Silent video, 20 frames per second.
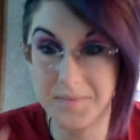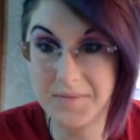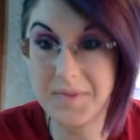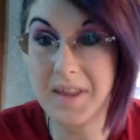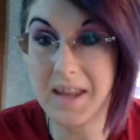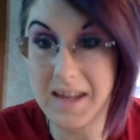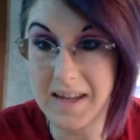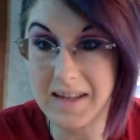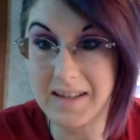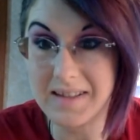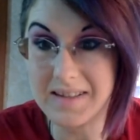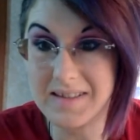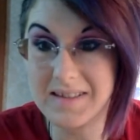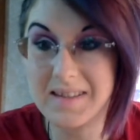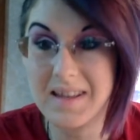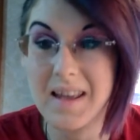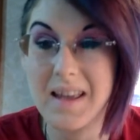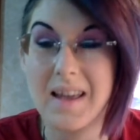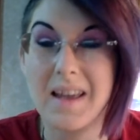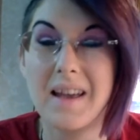things
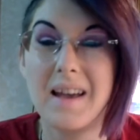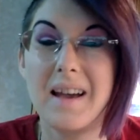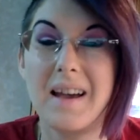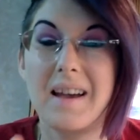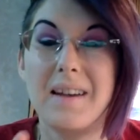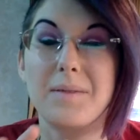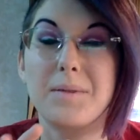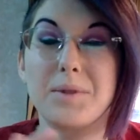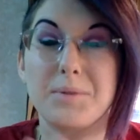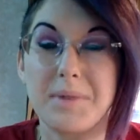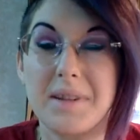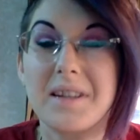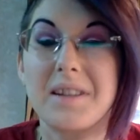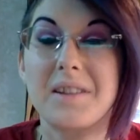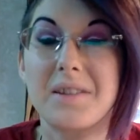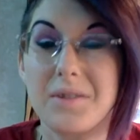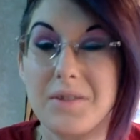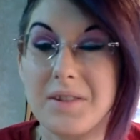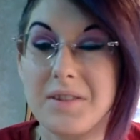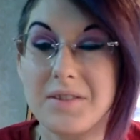uh, would be
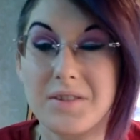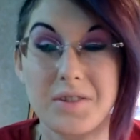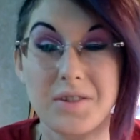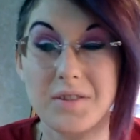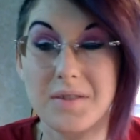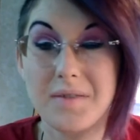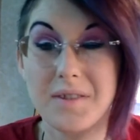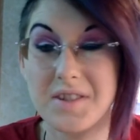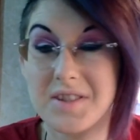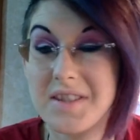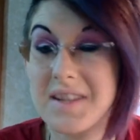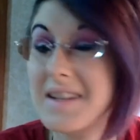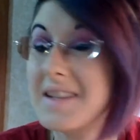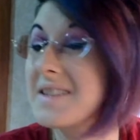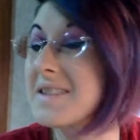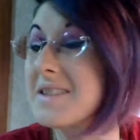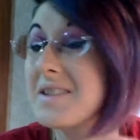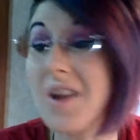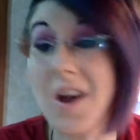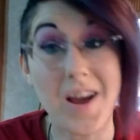included in neurodiversity.
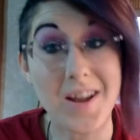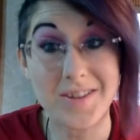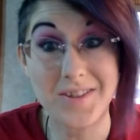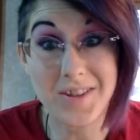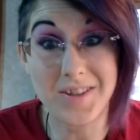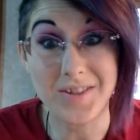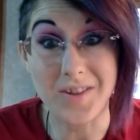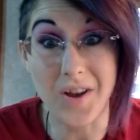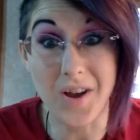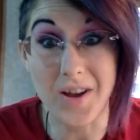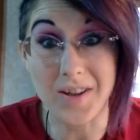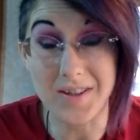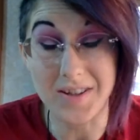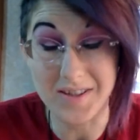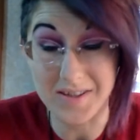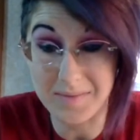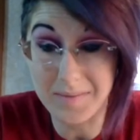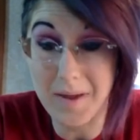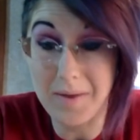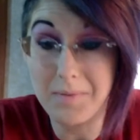It's not just
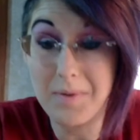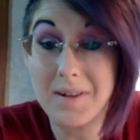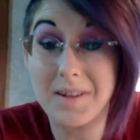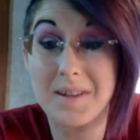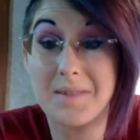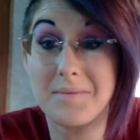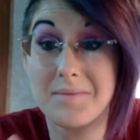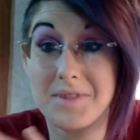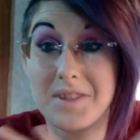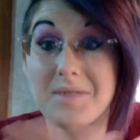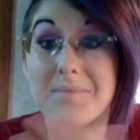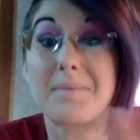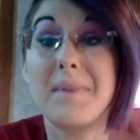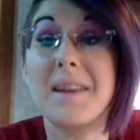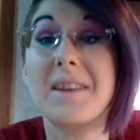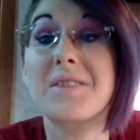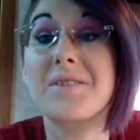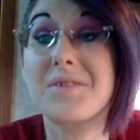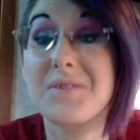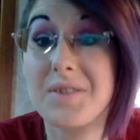autism. I want to just
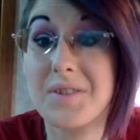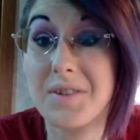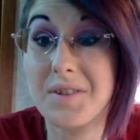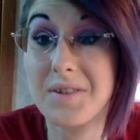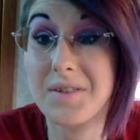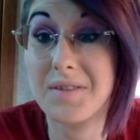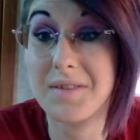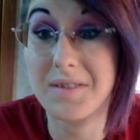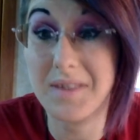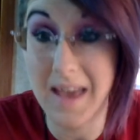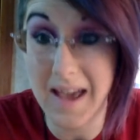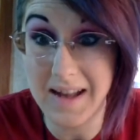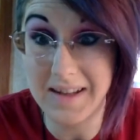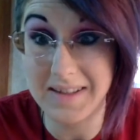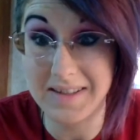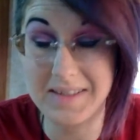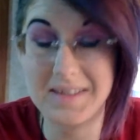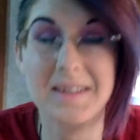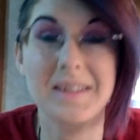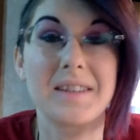make sure that
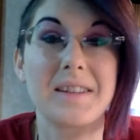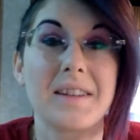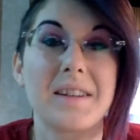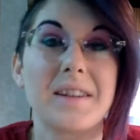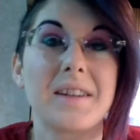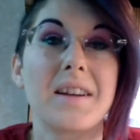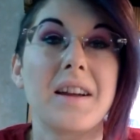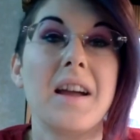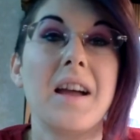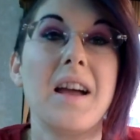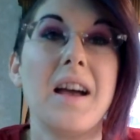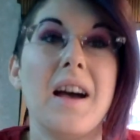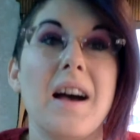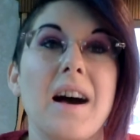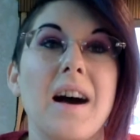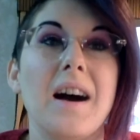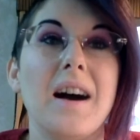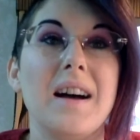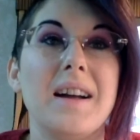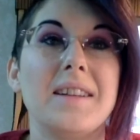is clear.
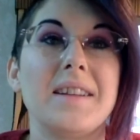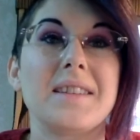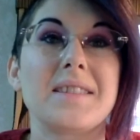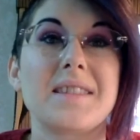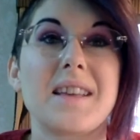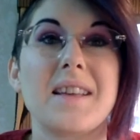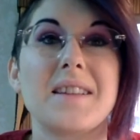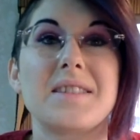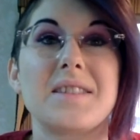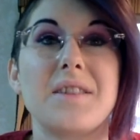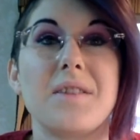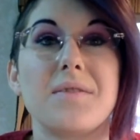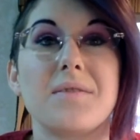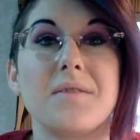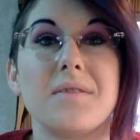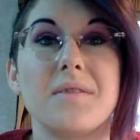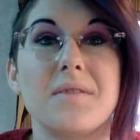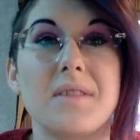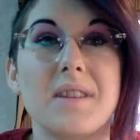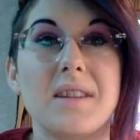Uh, and it says you know
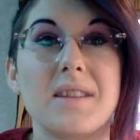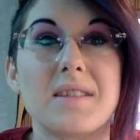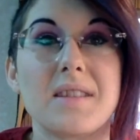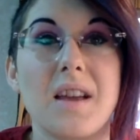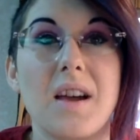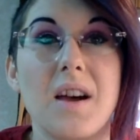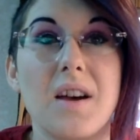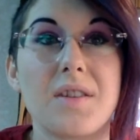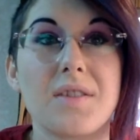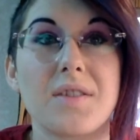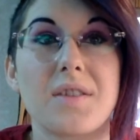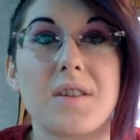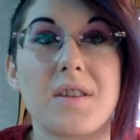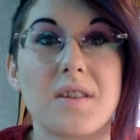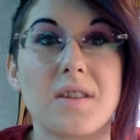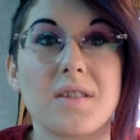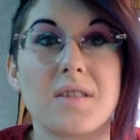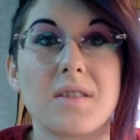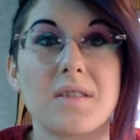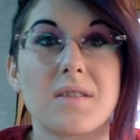these
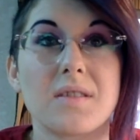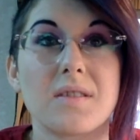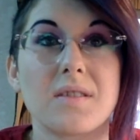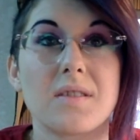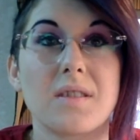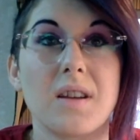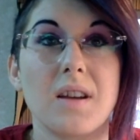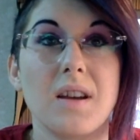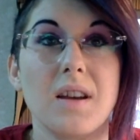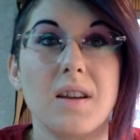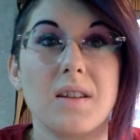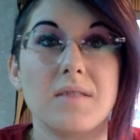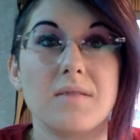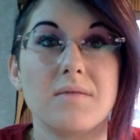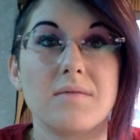other uh,